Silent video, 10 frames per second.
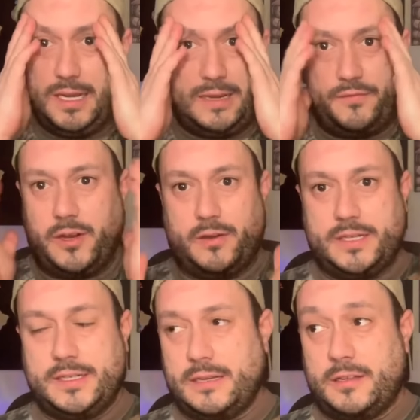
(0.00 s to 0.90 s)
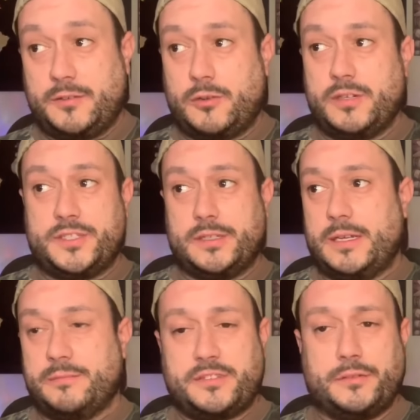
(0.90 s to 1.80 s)
have no idea. Croatia, I'm
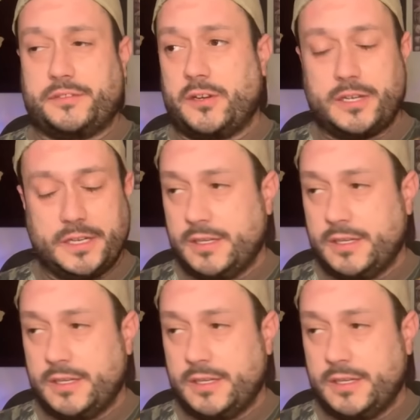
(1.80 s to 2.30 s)
so sorry.